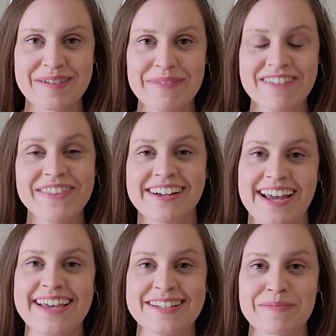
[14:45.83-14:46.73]
If there
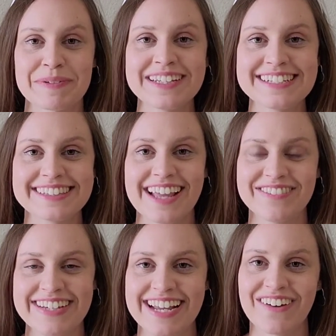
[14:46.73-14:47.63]
is, please
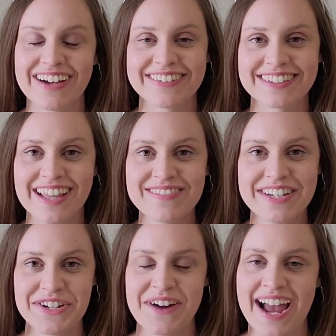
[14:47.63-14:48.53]
let me know. I would love
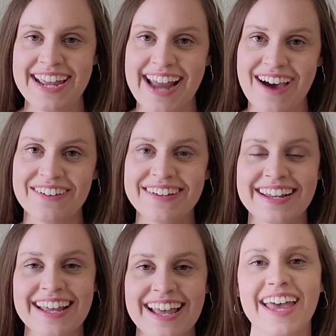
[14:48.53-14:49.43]
to try it out.
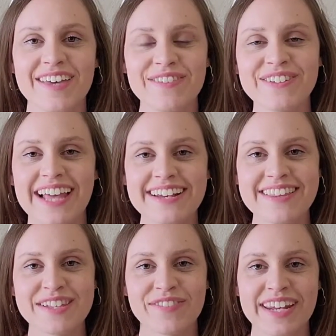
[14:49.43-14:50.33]
If you liked
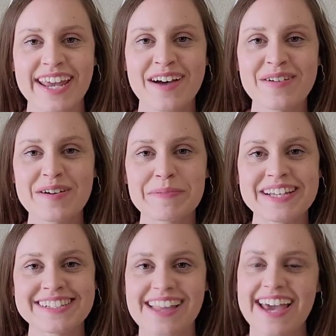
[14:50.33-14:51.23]
this video,
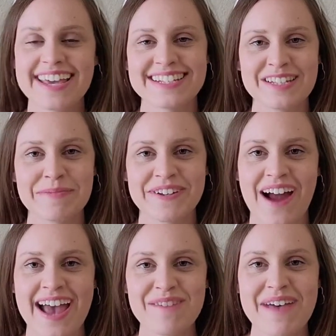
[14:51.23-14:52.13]
please like and
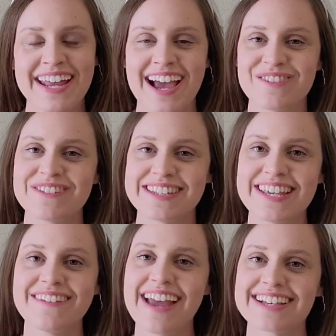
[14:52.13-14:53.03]
subscribe, and I will see
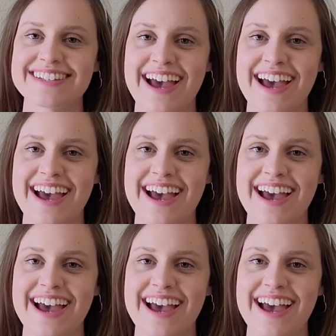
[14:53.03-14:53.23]
you next